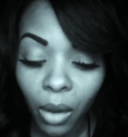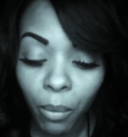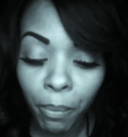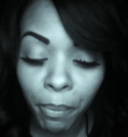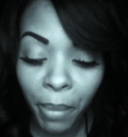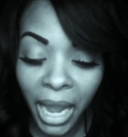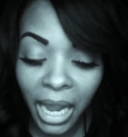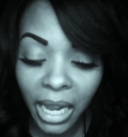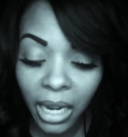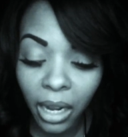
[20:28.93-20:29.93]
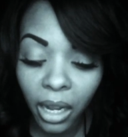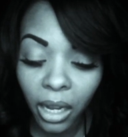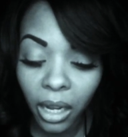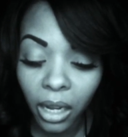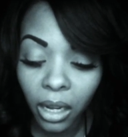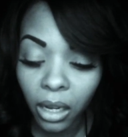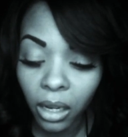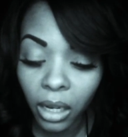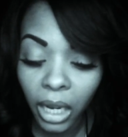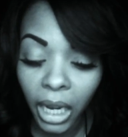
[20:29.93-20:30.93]
made
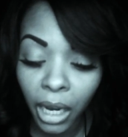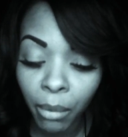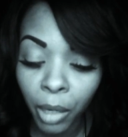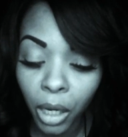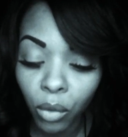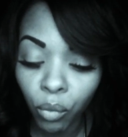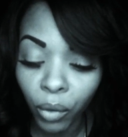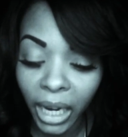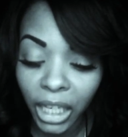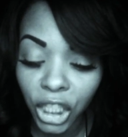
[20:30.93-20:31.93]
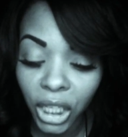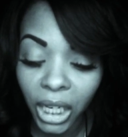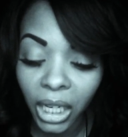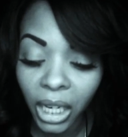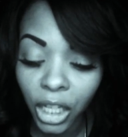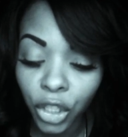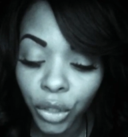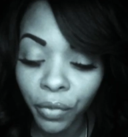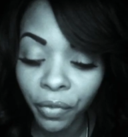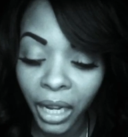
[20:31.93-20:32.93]
him rich in his
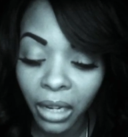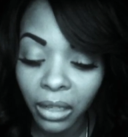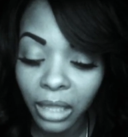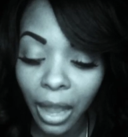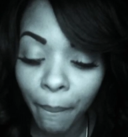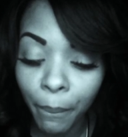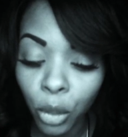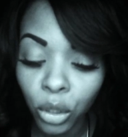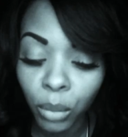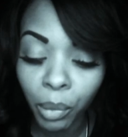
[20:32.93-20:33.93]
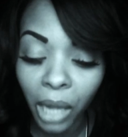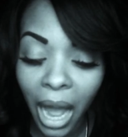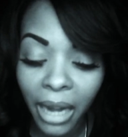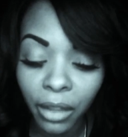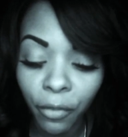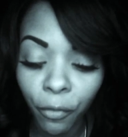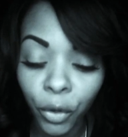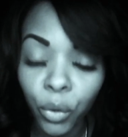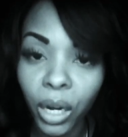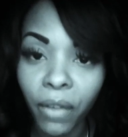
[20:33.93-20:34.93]
travails, and multiplied the
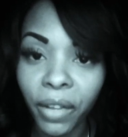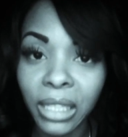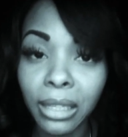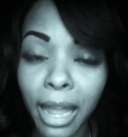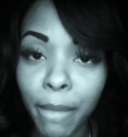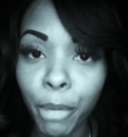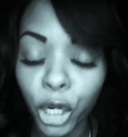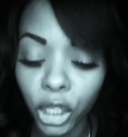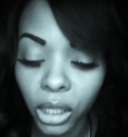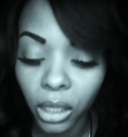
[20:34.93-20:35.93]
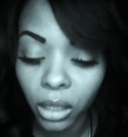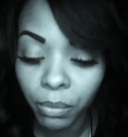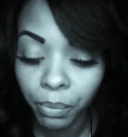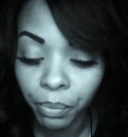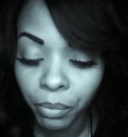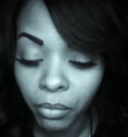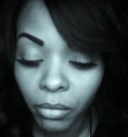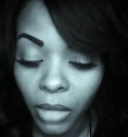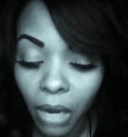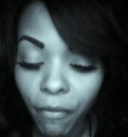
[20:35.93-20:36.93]
fruit of his labors.
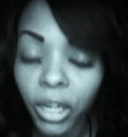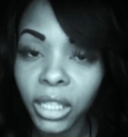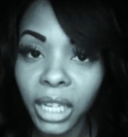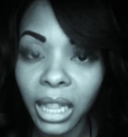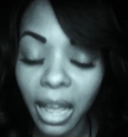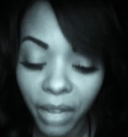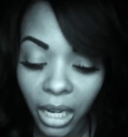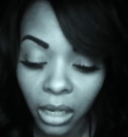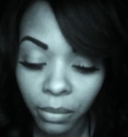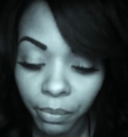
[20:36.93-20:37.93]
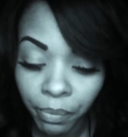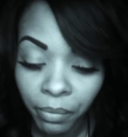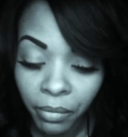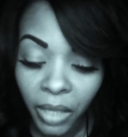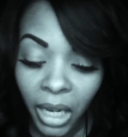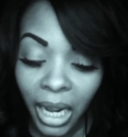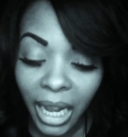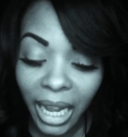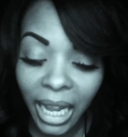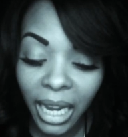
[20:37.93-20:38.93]
Verse 11.
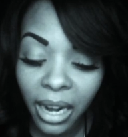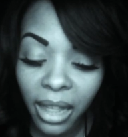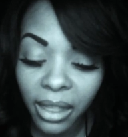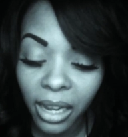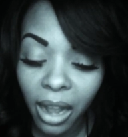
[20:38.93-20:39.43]
In the